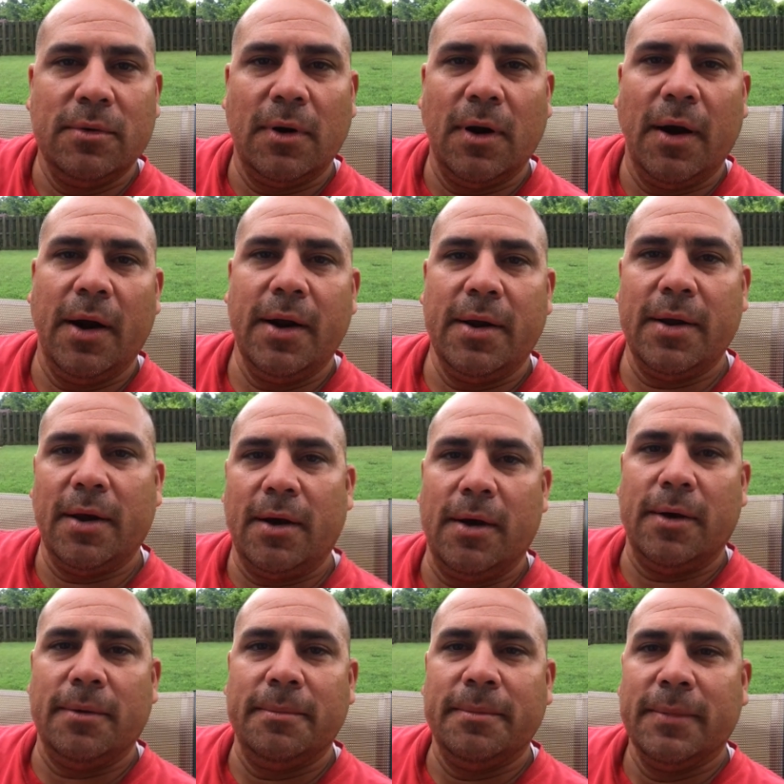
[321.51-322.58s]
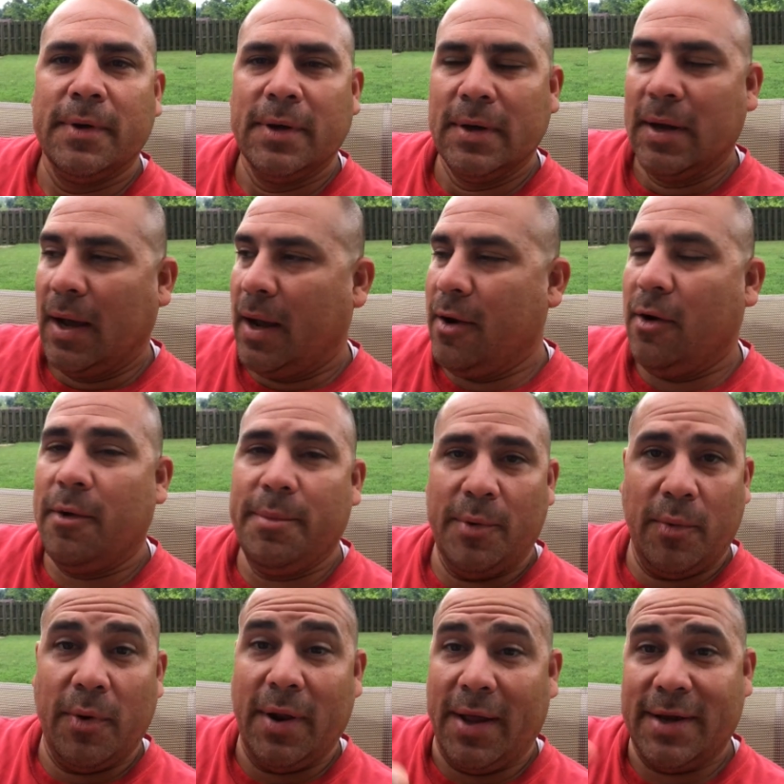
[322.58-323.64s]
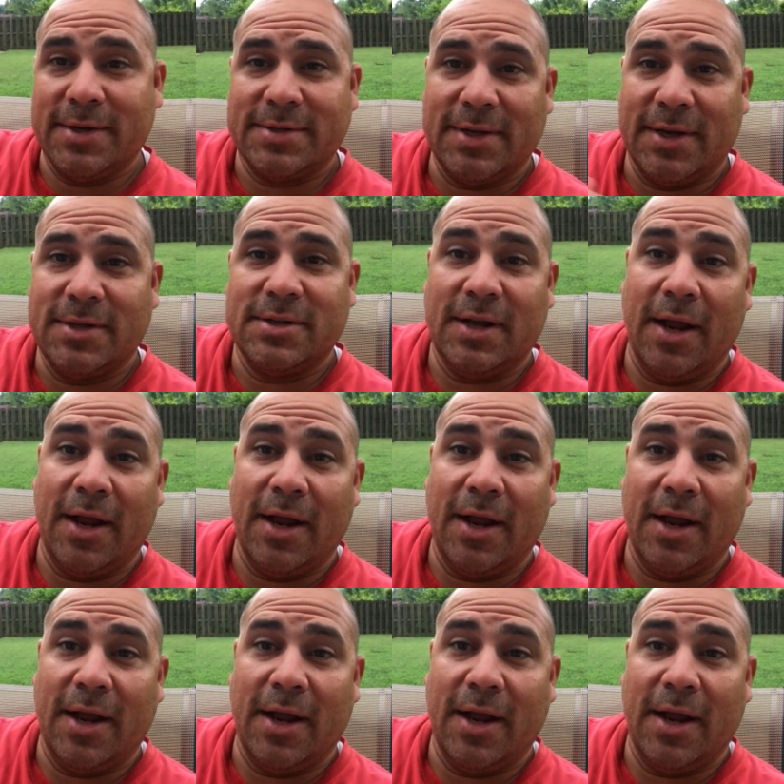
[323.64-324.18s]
All right, I know I've been like I said,